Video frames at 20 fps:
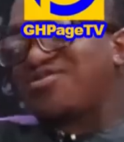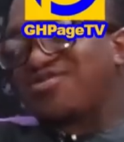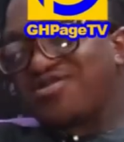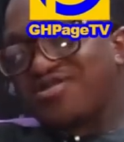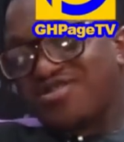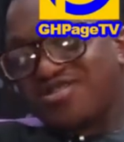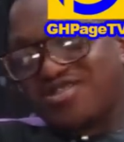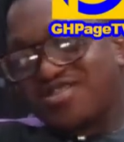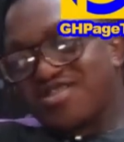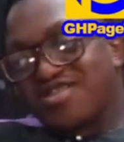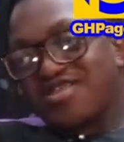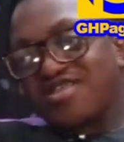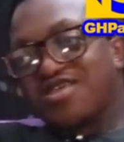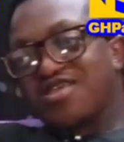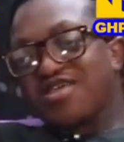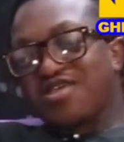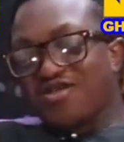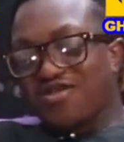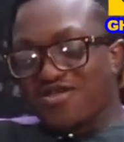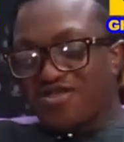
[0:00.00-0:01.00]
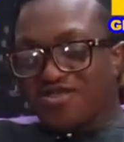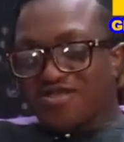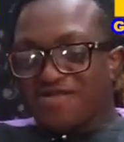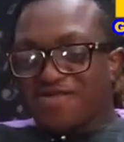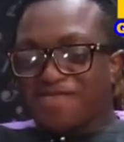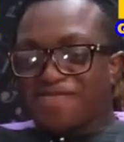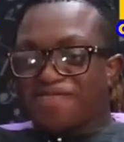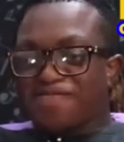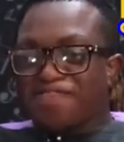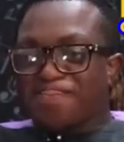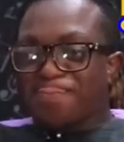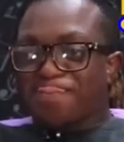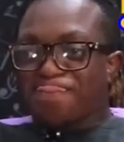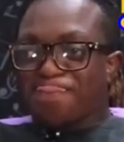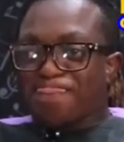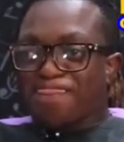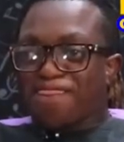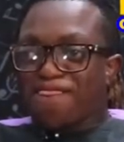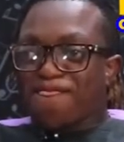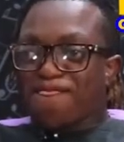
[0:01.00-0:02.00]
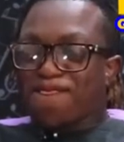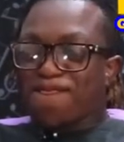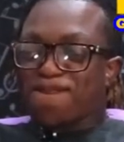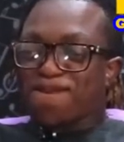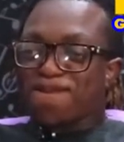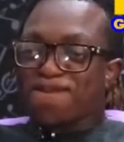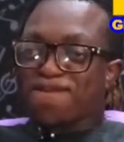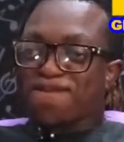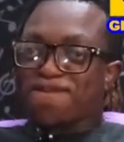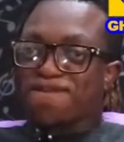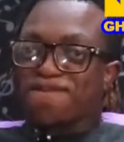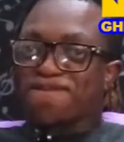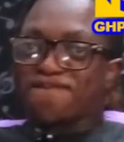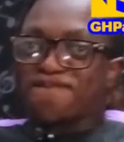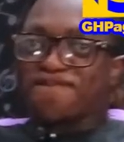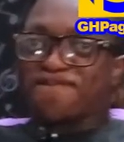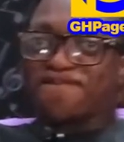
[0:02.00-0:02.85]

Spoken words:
This person isn't speaking.